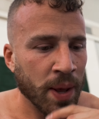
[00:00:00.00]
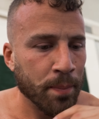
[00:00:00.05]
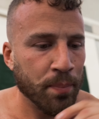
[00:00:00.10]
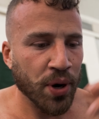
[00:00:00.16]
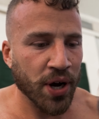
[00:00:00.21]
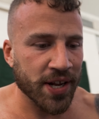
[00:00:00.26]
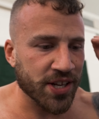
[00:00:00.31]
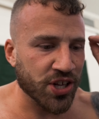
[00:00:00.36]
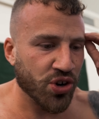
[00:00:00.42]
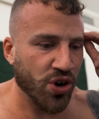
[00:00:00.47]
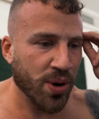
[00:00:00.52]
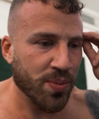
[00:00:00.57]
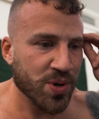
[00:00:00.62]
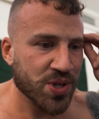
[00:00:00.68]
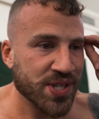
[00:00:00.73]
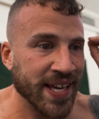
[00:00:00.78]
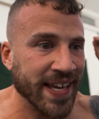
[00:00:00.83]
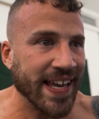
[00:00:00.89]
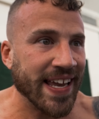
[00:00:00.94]
but you're
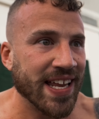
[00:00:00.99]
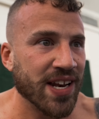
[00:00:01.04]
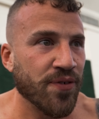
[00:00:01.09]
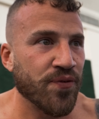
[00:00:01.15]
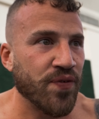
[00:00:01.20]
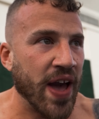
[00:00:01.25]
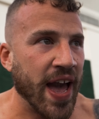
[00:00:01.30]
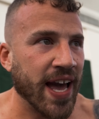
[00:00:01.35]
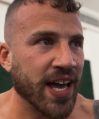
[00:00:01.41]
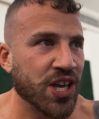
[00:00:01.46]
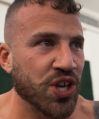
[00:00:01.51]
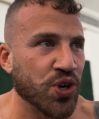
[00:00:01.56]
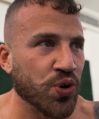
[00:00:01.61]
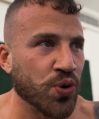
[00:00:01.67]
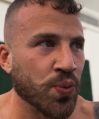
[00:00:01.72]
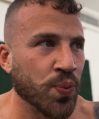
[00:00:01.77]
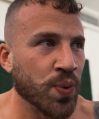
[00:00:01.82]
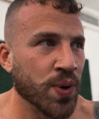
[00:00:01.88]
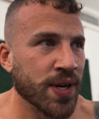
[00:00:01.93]
almost like in a
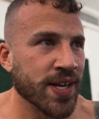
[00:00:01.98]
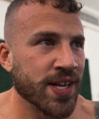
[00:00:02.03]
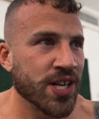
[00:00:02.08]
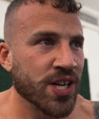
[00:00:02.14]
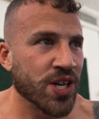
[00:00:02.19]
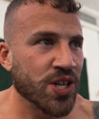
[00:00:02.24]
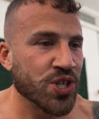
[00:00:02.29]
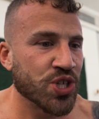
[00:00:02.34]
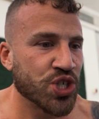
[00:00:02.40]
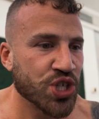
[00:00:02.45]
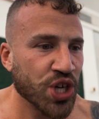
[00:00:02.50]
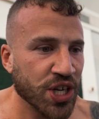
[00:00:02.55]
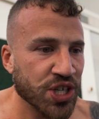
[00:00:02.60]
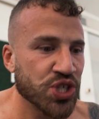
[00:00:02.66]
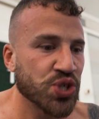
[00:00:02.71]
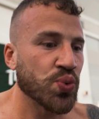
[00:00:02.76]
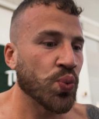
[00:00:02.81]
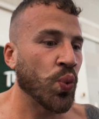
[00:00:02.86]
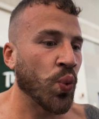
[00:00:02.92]
vacuum,
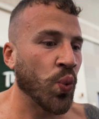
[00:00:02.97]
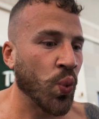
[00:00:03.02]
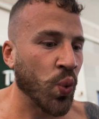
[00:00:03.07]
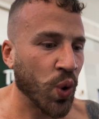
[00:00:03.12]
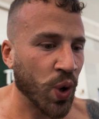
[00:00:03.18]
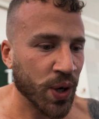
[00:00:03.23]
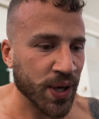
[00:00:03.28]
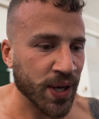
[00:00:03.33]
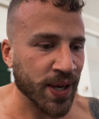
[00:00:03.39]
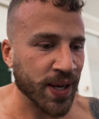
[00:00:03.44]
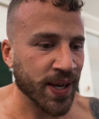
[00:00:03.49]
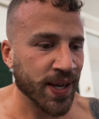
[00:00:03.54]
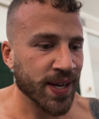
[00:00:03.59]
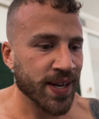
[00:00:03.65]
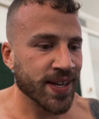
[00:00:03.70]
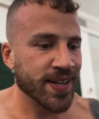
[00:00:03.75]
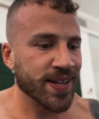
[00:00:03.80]
just working,